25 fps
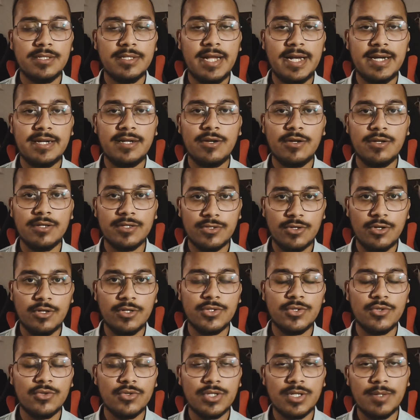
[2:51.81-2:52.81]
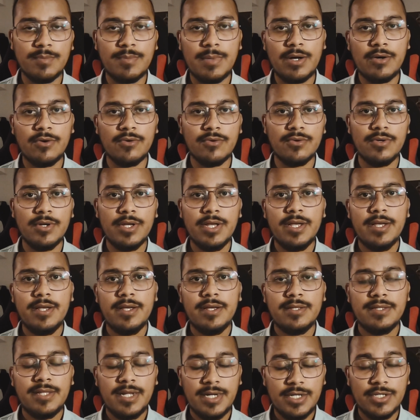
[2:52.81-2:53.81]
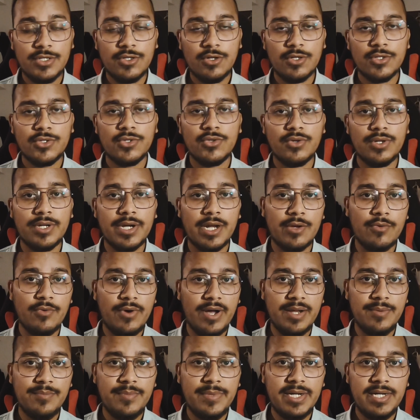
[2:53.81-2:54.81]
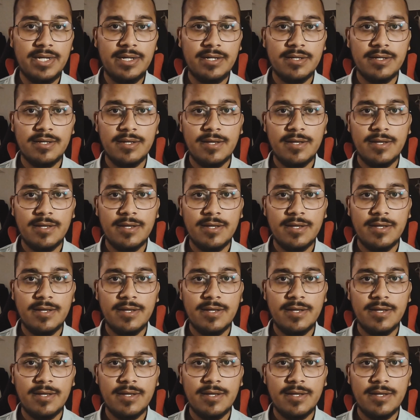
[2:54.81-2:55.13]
That is also a requirement.